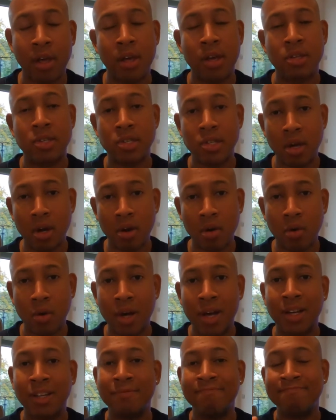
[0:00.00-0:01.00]
So
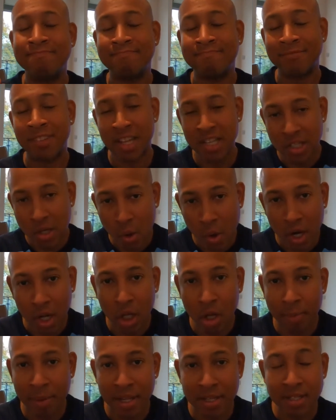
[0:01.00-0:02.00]
let's go in a
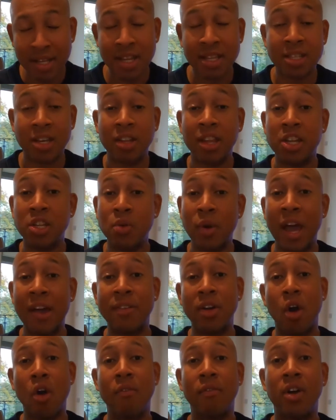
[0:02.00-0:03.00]
little bit of detail. They do have
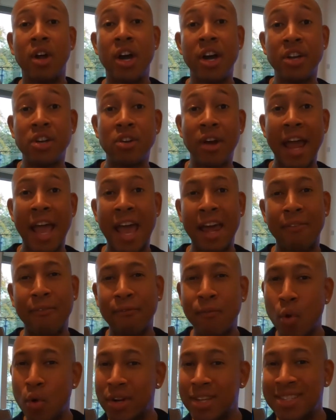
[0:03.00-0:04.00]
the over-under at
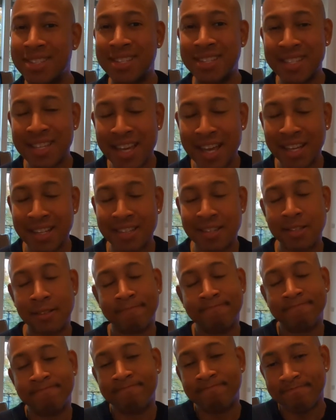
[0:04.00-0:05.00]

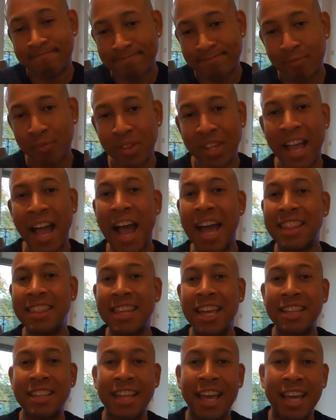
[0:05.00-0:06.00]
46. I
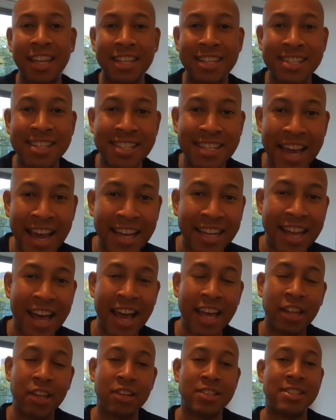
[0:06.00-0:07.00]
think that the stat
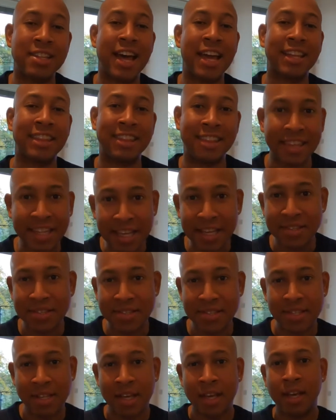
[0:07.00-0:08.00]
line looks like
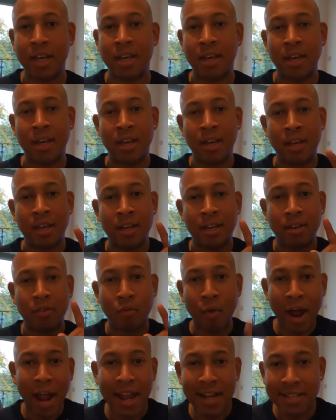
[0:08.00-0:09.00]
this.
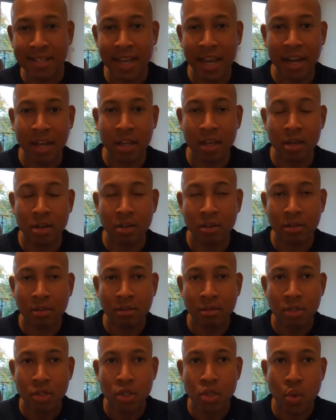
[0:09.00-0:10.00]
Ryan Tannehill,
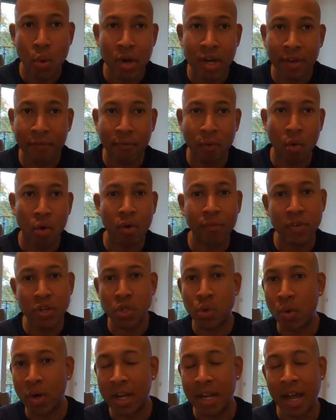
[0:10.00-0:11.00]
24 for
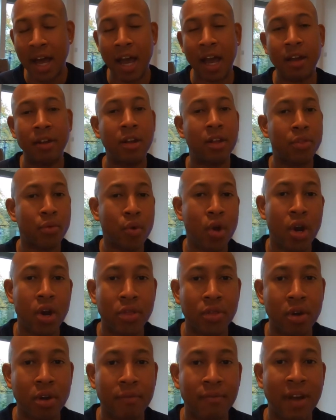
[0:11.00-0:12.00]
29,
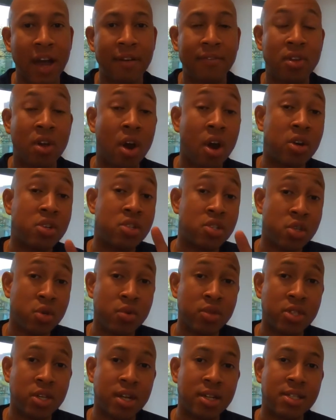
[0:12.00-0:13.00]
335 yards, 2
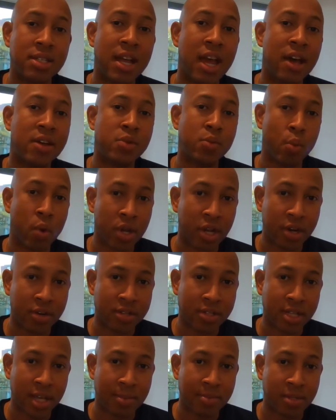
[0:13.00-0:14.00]
touchdowns, 1
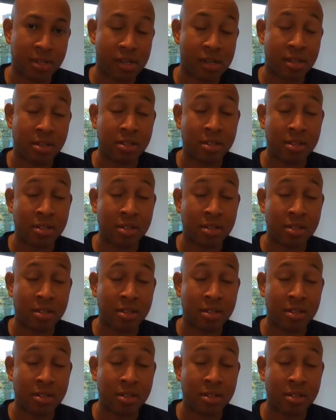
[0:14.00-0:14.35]
interception.